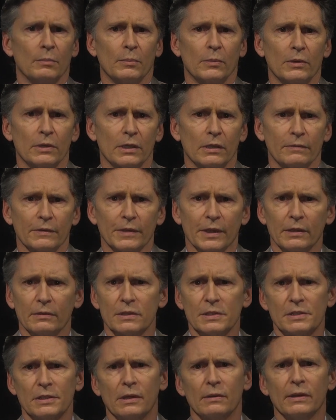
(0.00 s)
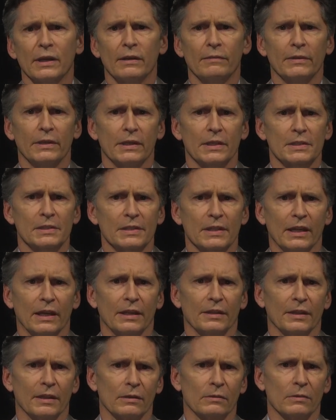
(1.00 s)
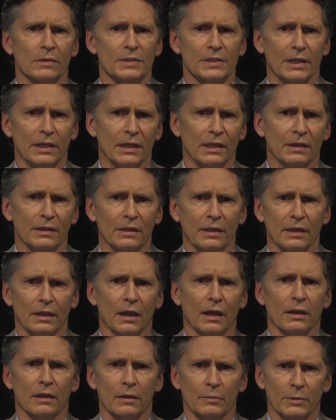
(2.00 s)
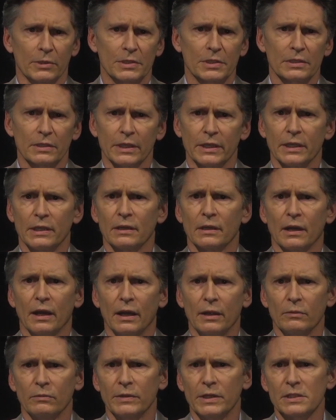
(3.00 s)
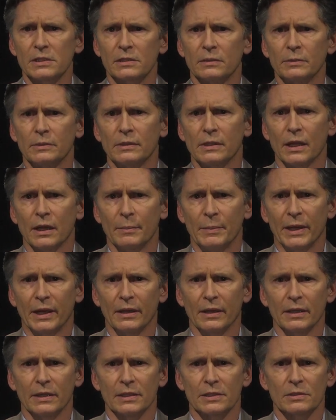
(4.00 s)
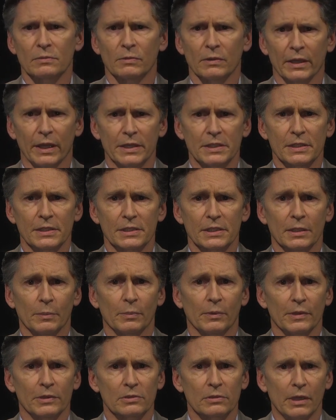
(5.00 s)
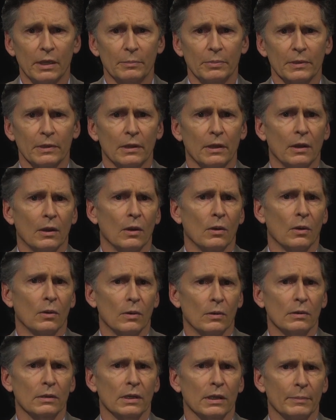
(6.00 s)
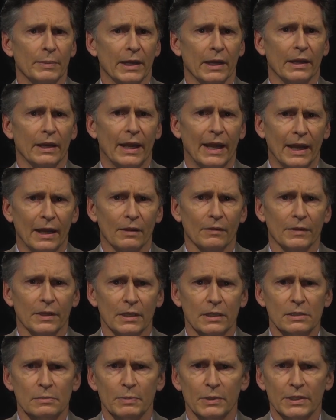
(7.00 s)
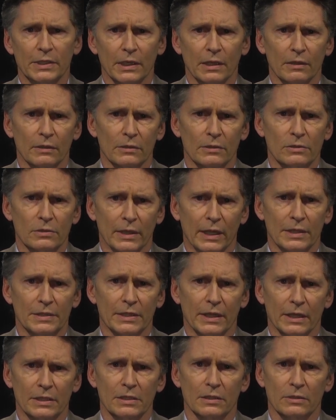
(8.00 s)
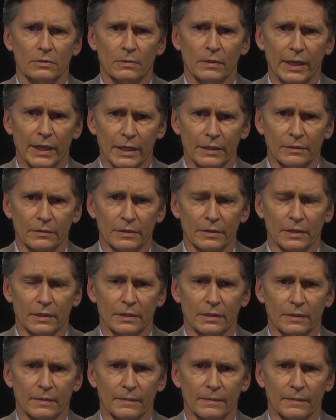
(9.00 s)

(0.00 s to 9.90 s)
Moreover, there is no evidence that there was anything commercially unreasonable about his relationship with Trump or about how these particular transactions were handled.